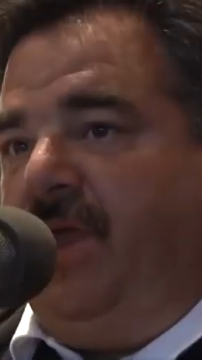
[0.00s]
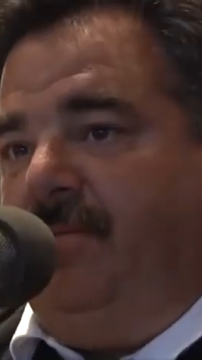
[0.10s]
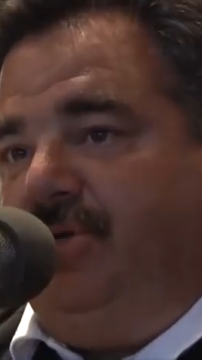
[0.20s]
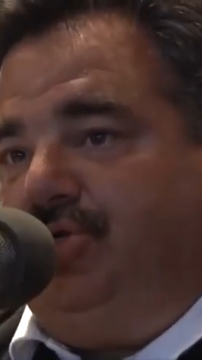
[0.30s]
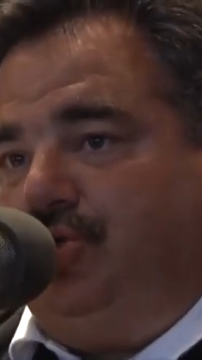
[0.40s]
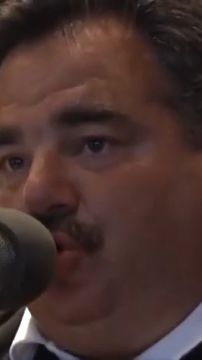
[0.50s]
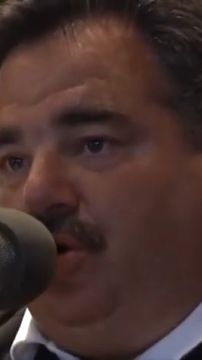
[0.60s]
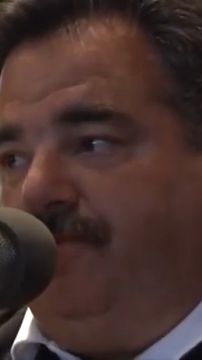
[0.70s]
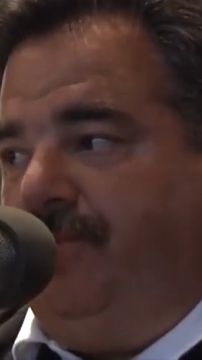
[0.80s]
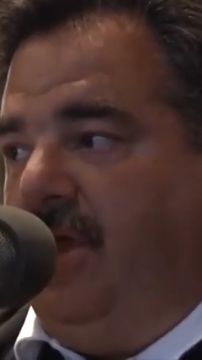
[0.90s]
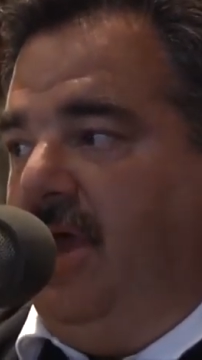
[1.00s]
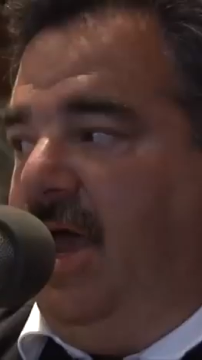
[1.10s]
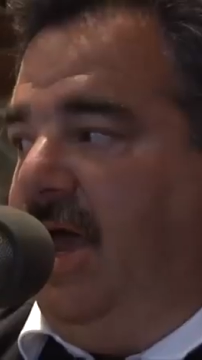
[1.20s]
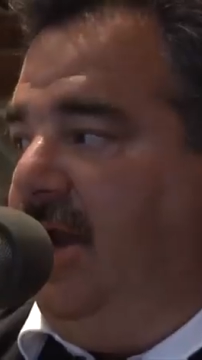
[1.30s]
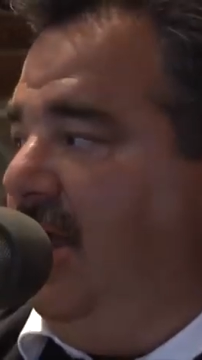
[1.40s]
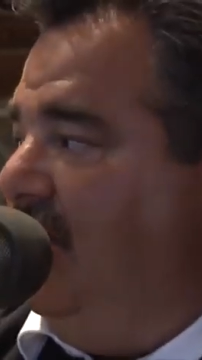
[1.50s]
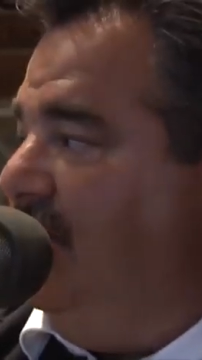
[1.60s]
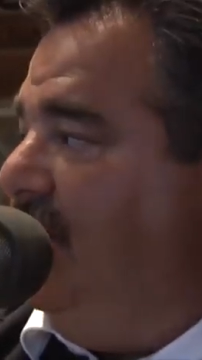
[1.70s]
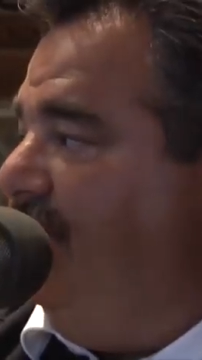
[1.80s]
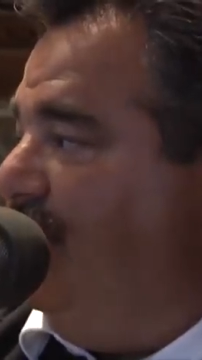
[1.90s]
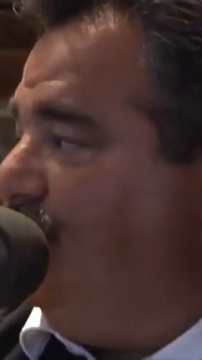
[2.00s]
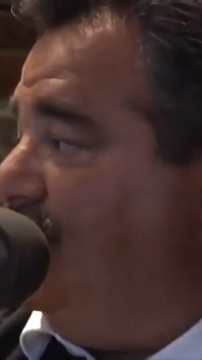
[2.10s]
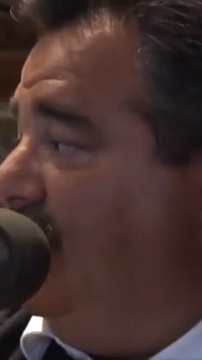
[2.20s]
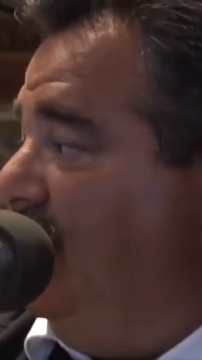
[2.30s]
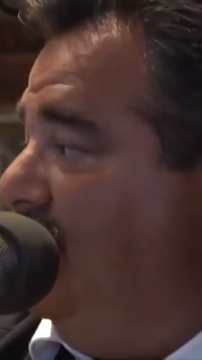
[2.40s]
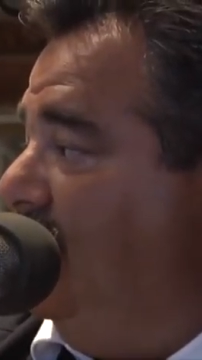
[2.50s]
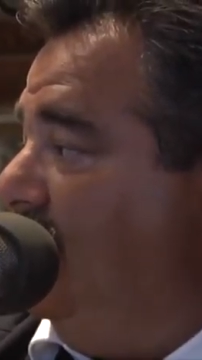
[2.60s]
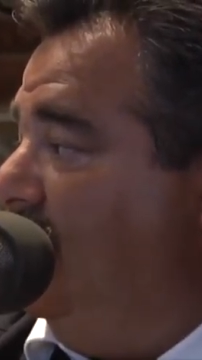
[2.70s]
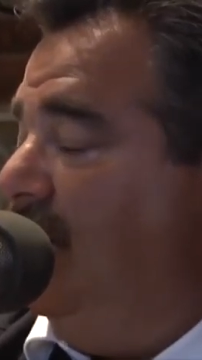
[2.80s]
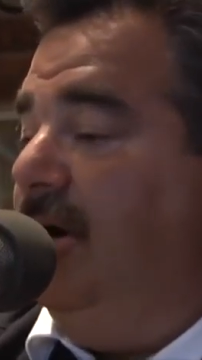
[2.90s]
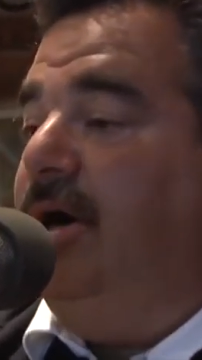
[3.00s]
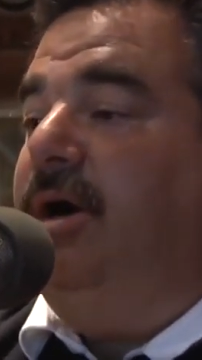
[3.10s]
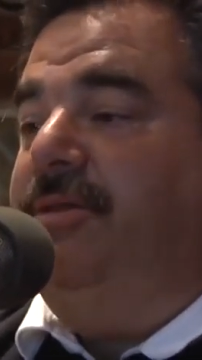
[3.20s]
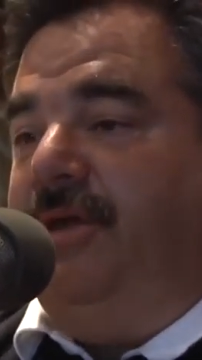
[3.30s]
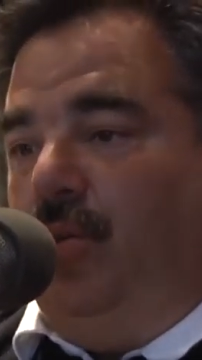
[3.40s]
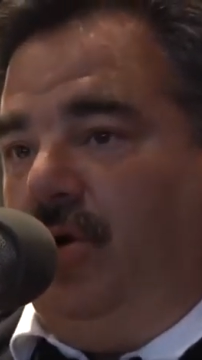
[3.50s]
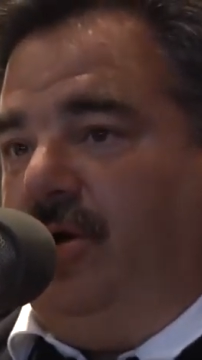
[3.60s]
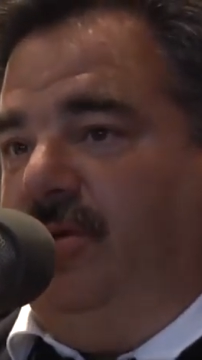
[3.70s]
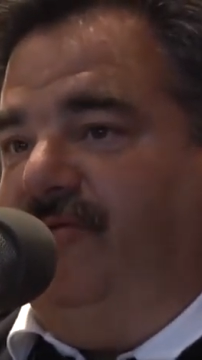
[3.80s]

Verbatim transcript: and mature and handle the adversity, then we're going to be